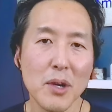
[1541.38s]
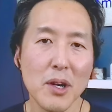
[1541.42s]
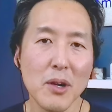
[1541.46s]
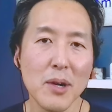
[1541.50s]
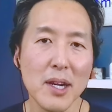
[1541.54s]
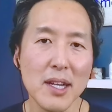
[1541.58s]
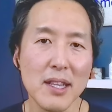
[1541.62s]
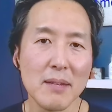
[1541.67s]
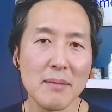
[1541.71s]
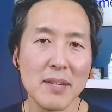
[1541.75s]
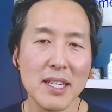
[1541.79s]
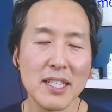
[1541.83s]
well
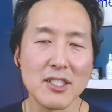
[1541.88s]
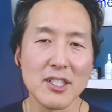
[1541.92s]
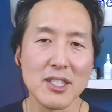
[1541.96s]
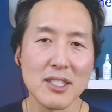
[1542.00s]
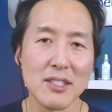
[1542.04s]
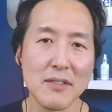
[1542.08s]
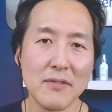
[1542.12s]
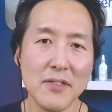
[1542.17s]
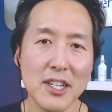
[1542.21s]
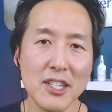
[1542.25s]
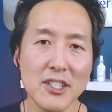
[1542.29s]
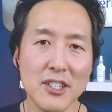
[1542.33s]
real quick let me
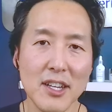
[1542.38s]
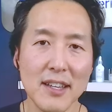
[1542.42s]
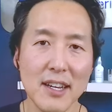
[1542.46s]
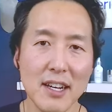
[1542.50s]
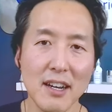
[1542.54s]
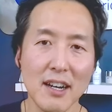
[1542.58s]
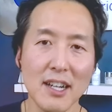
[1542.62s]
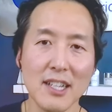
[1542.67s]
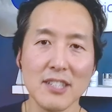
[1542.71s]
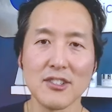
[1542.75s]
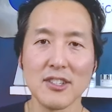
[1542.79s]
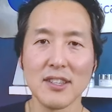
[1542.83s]
just to finish on
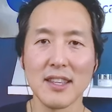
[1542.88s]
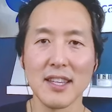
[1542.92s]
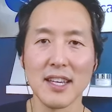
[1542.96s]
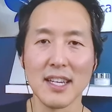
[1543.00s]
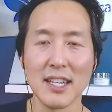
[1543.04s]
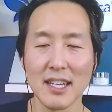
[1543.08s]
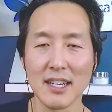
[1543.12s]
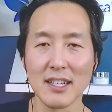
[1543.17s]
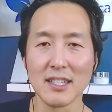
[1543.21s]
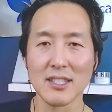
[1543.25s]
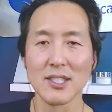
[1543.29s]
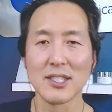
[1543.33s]
the collagen
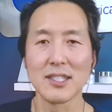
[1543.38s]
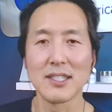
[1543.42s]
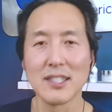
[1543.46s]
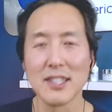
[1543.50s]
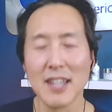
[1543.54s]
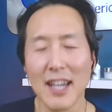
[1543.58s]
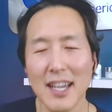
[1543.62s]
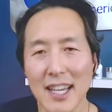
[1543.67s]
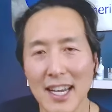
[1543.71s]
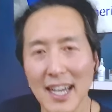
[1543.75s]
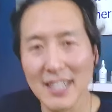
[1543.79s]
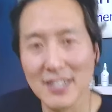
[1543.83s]
thing
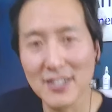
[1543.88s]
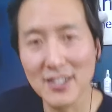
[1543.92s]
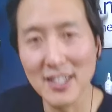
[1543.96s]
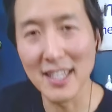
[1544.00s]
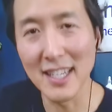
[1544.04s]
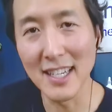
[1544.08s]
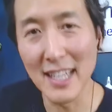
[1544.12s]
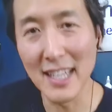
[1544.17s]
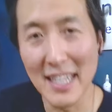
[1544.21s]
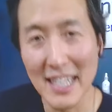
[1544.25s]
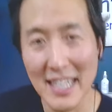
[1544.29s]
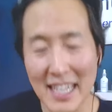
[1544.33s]
because i
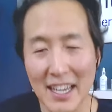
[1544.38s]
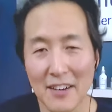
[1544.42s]
actually